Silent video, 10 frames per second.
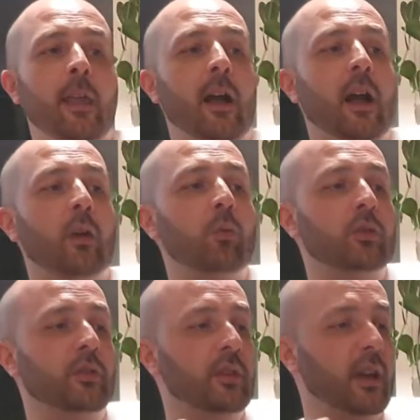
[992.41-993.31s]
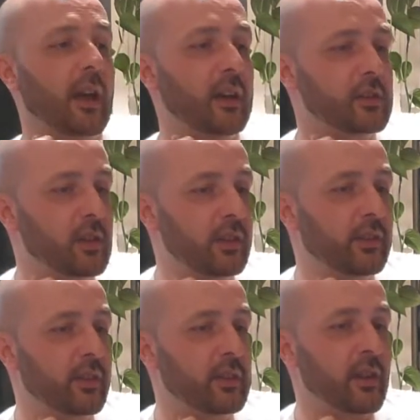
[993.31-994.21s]
I would actually
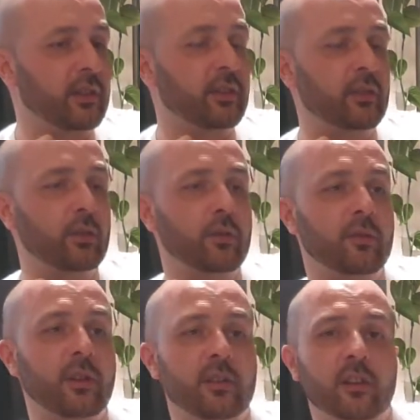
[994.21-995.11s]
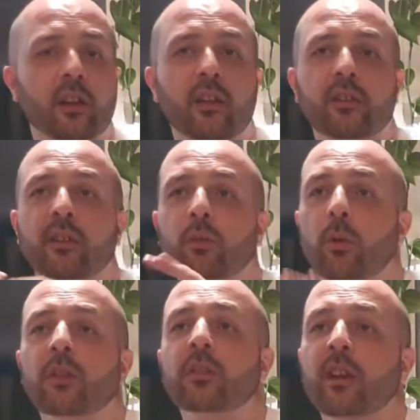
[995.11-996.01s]
suggest to fertilize this
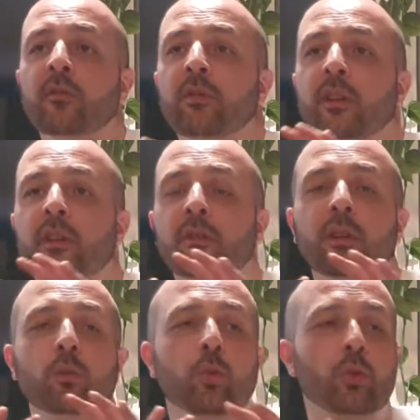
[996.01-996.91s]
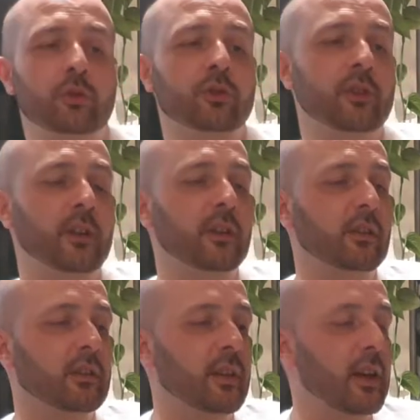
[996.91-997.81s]
once every 3
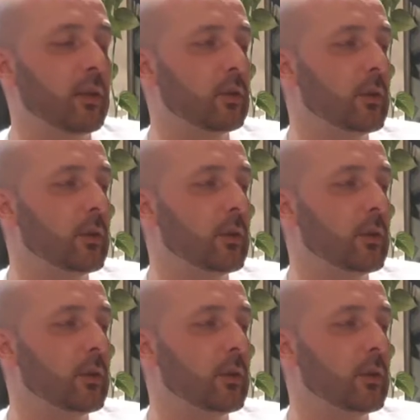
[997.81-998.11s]
waterings. Now,